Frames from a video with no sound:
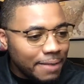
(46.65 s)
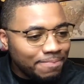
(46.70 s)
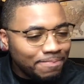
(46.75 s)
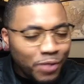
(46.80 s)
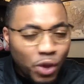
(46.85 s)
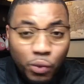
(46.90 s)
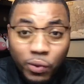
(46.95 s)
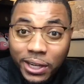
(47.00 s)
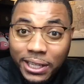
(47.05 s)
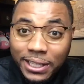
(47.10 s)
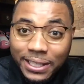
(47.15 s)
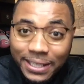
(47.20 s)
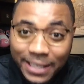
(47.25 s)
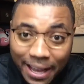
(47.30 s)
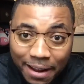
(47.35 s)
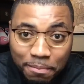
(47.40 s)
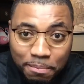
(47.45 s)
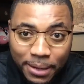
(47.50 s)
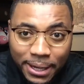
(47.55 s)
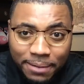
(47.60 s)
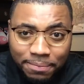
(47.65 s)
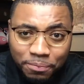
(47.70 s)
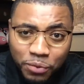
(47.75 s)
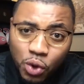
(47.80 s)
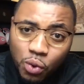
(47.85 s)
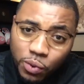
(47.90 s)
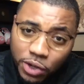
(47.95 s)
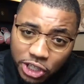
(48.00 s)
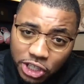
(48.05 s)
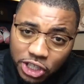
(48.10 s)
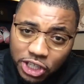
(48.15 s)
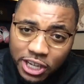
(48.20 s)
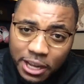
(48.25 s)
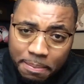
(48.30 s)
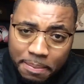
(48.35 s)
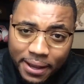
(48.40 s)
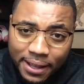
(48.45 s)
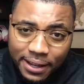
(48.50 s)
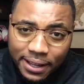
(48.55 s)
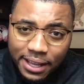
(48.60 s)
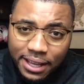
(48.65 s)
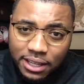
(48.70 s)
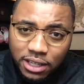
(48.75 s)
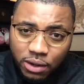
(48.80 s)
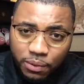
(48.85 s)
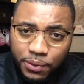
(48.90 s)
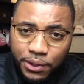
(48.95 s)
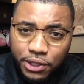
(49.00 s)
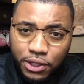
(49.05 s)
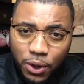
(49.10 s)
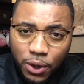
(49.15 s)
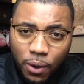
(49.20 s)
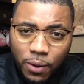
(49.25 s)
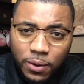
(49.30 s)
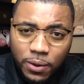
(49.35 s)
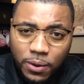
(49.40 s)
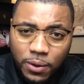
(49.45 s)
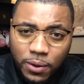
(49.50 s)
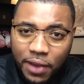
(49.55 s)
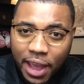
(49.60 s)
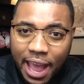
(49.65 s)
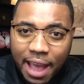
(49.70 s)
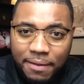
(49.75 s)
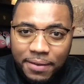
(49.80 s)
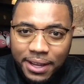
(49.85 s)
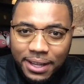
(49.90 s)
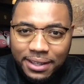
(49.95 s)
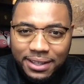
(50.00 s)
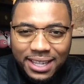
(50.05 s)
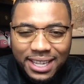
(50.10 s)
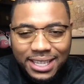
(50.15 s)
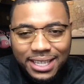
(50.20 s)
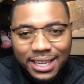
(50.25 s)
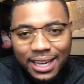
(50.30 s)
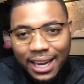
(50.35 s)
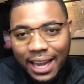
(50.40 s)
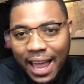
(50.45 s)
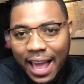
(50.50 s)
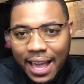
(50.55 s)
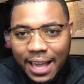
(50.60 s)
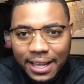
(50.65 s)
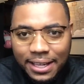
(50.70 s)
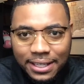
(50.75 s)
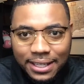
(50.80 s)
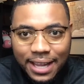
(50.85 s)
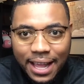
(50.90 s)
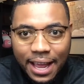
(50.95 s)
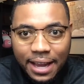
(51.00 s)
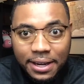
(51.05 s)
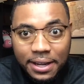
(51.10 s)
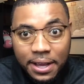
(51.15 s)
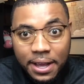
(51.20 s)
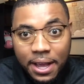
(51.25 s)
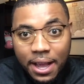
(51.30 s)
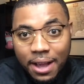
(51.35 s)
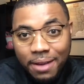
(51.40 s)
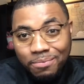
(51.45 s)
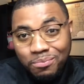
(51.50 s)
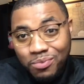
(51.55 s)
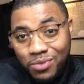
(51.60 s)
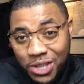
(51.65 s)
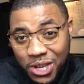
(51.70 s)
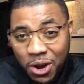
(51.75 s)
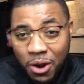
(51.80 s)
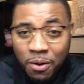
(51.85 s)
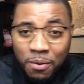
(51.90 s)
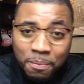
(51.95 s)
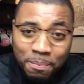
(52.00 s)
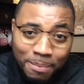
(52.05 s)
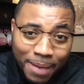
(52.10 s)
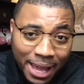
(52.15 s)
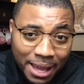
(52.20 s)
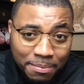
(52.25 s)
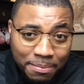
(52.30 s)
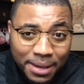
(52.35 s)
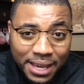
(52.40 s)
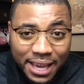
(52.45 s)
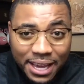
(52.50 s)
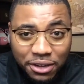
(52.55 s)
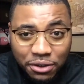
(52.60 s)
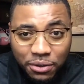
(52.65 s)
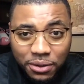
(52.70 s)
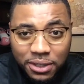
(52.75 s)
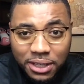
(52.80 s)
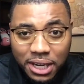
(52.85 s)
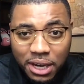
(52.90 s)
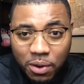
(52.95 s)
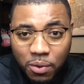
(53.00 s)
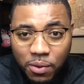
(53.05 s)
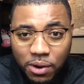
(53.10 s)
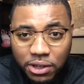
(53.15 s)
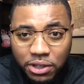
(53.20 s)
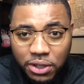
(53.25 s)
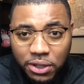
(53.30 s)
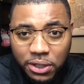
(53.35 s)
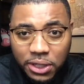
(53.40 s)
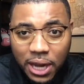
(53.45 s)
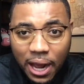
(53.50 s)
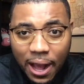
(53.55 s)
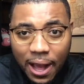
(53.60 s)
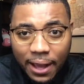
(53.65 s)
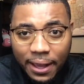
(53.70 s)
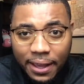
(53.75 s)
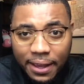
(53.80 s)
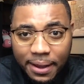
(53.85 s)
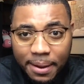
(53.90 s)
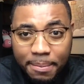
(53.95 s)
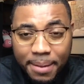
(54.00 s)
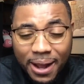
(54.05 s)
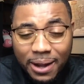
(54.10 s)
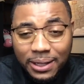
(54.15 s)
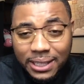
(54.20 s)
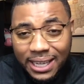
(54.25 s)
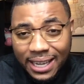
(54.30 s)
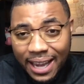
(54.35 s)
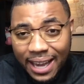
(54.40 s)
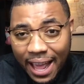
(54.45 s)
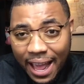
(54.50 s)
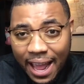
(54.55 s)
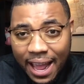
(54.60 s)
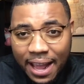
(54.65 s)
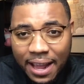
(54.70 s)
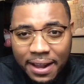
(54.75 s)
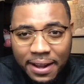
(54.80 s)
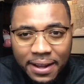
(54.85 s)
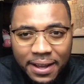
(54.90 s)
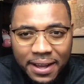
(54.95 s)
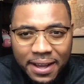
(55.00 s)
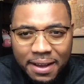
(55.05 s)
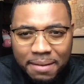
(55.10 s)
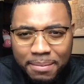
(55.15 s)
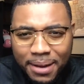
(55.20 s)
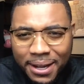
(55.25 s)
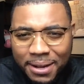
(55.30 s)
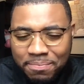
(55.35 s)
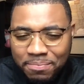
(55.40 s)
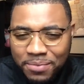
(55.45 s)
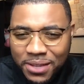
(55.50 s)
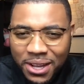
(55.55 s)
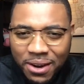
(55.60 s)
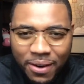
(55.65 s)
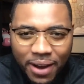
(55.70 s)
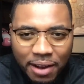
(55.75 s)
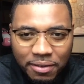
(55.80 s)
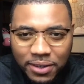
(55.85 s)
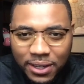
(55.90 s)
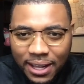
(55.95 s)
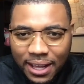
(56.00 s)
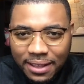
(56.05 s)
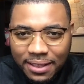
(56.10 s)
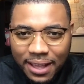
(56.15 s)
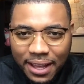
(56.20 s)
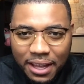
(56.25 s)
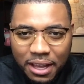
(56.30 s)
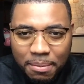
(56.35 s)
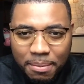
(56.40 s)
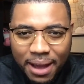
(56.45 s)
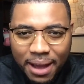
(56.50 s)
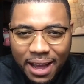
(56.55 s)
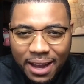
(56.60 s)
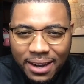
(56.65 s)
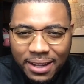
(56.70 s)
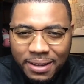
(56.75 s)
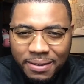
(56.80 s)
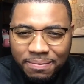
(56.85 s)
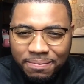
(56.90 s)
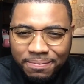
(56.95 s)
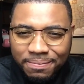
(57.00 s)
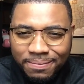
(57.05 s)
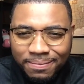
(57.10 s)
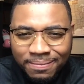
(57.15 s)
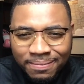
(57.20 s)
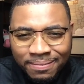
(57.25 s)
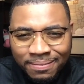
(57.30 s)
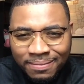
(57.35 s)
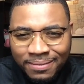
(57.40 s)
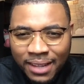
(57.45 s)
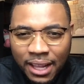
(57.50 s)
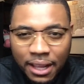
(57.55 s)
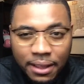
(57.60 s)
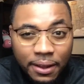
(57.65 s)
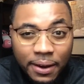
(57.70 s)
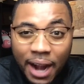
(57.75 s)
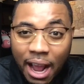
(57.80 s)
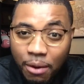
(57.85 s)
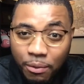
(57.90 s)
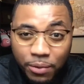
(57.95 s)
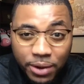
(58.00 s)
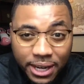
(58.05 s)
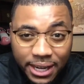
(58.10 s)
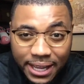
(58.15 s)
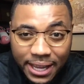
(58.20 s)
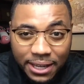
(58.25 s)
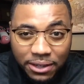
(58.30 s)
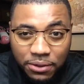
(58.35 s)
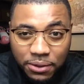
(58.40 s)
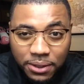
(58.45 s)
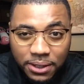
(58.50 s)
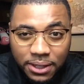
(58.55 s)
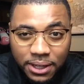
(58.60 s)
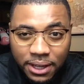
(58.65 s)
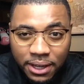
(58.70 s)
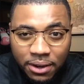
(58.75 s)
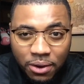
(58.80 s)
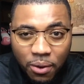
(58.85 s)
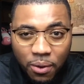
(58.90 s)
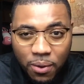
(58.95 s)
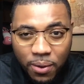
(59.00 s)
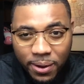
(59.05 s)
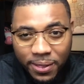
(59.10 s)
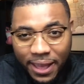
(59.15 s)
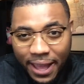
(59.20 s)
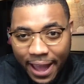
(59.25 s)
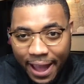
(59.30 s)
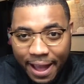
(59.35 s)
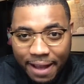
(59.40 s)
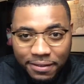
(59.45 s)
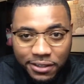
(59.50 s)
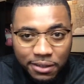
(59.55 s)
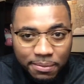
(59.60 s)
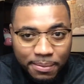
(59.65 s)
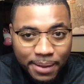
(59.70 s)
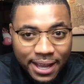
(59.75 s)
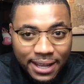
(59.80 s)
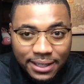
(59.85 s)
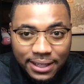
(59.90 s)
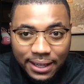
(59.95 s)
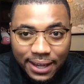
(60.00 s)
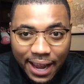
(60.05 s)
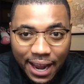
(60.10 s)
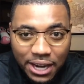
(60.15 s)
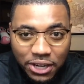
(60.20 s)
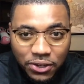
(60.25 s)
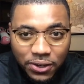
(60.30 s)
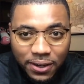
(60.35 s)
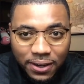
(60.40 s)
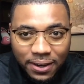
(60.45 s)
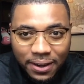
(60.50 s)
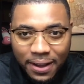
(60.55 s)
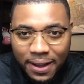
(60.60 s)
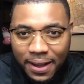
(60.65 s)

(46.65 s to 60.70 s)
resentment, which typically is a result of having these clients that may be interested in what you're talking about today, but, after they think about it, they're not really interested or they have some hesitation,